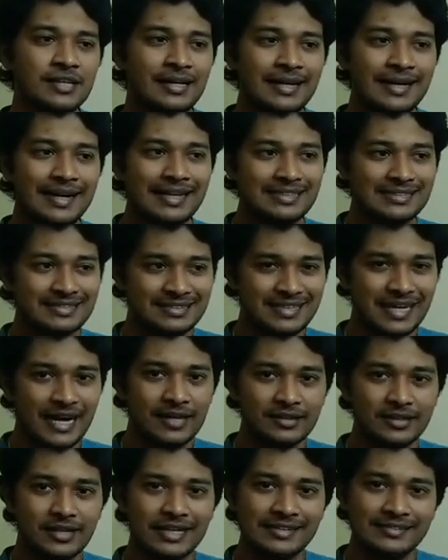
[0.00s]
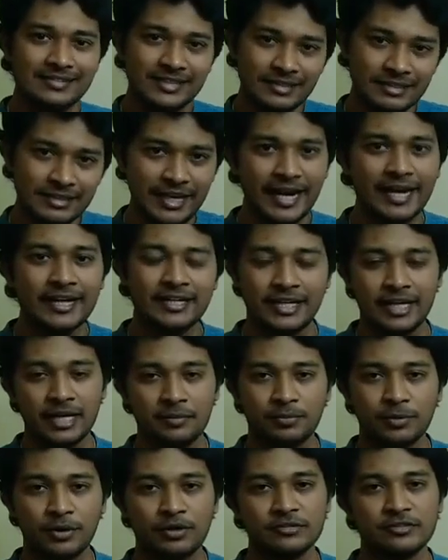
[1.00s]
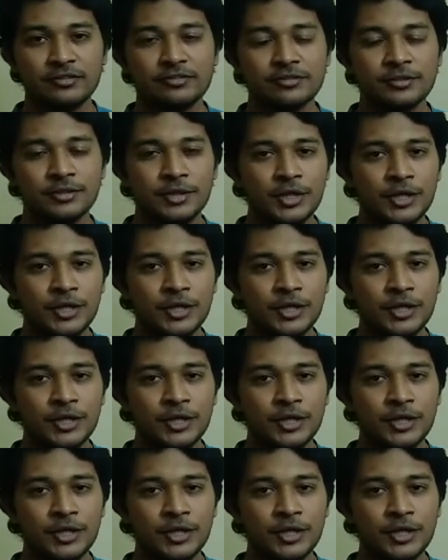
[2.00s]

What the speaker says: in standardizing the entire process.